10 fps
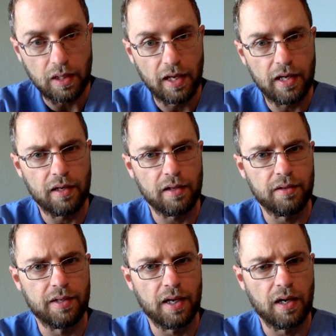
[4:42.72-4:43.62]

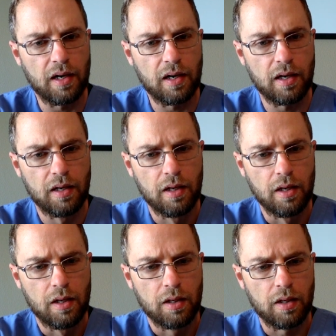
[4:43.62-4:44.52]
And uh,
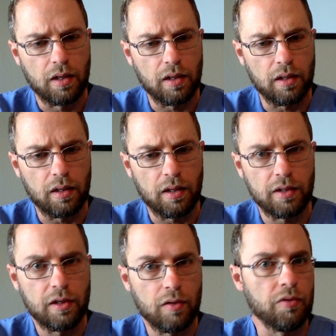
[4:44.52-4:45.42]
uh,
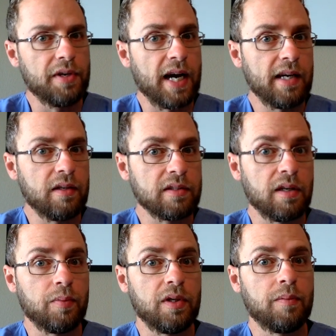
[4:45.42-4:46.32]
you know your diet is
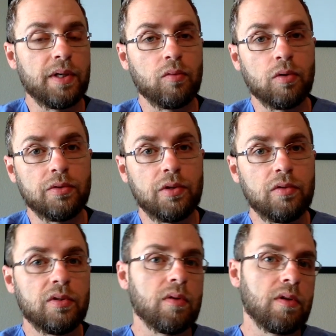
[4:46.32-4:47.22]
going to play a big role too.
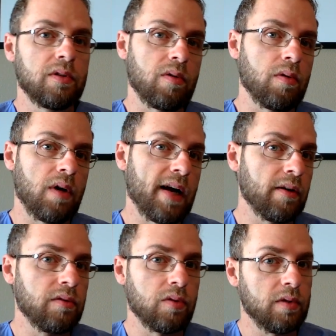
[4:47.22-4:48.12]
So there's
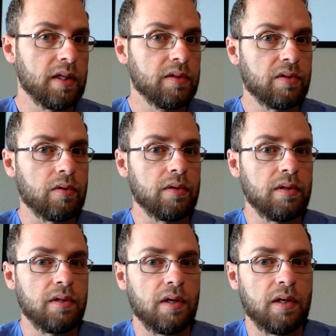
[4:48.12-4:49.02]
iron's only in
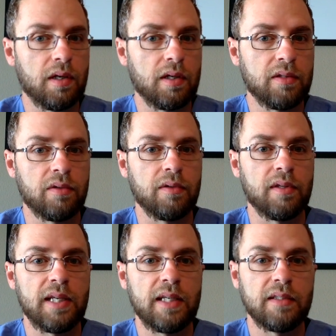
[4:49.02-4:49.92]
certain uh, certain
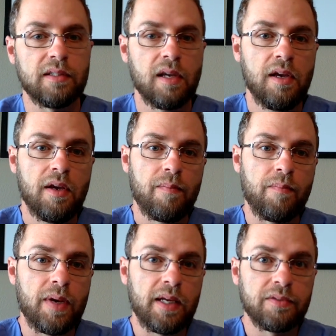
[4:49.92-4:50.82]
things.
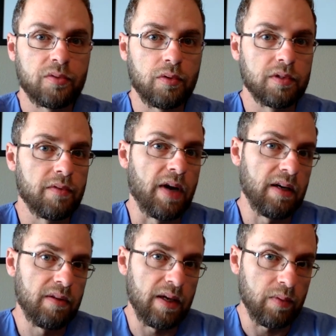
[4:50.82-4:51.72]
Main source of
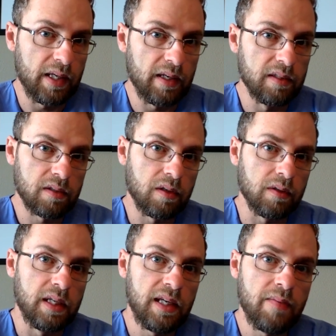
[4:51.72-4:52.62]
iron that we get is
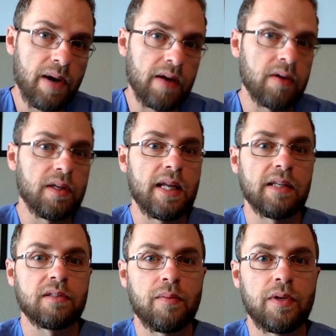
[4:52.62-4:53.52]
called heme iron, and
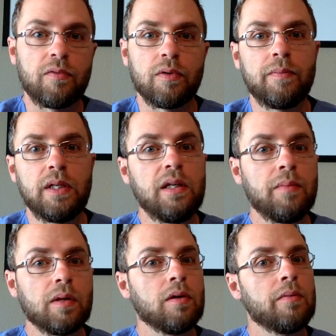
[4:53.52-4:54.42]
that's coming from the
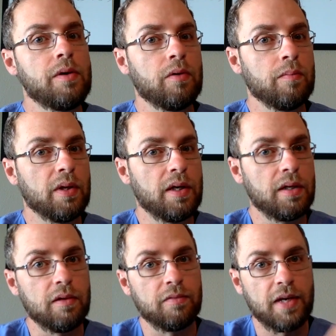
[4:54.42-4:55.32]
hemoglobin or blood
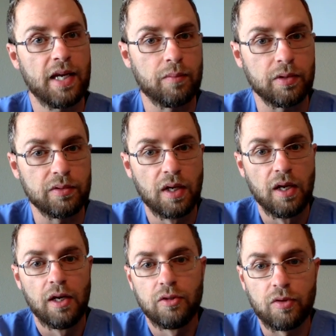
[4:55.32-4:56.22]
of animals.
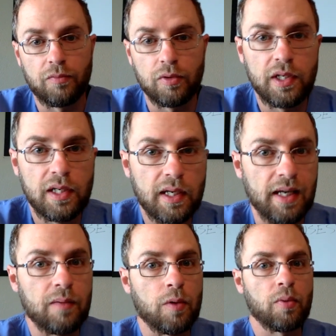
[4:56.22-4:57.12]
So if you're eating
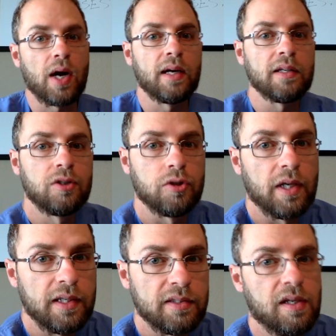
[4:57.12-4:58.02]
animal products, you're
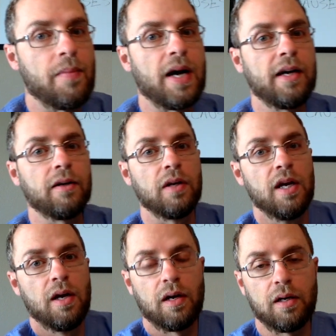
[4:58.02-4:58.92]
getting some iron.
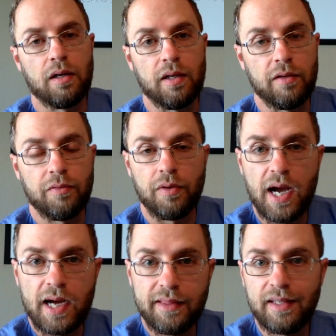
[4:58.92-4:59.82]
Uh, if you're
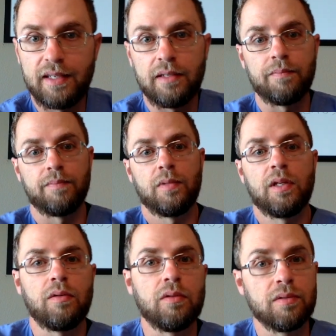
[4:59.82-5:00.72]
not, then you
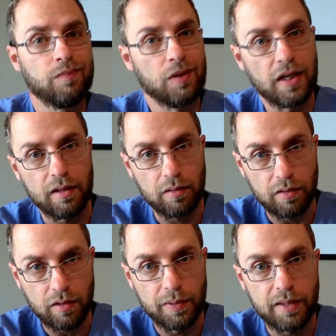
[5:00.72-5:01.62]
know you're getting a
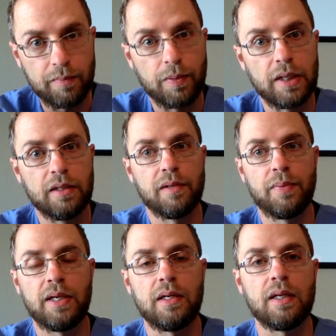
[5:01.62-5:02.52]
little bit, but
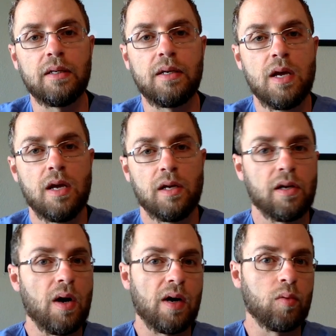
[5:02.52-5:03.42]
depending on
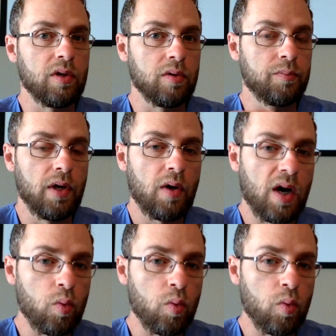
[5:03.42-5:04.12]
you know how well you, how